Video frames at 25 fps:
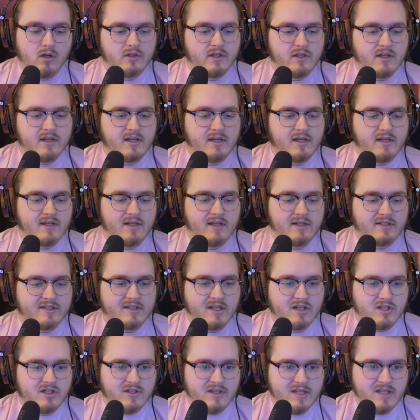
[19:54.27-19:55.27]

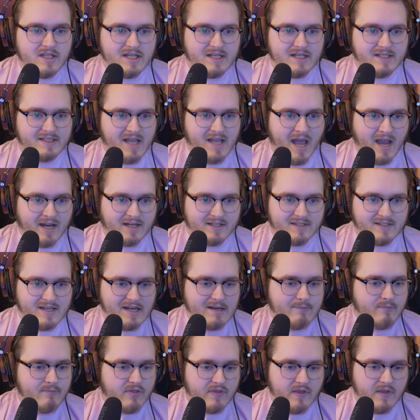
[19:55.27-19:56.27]
essentially the exact
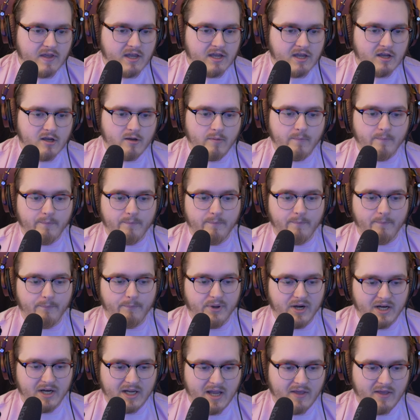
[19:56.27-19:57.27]
same thing,
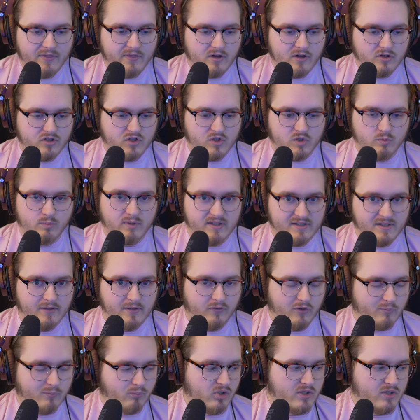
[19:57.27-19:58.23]
but again, they're just specific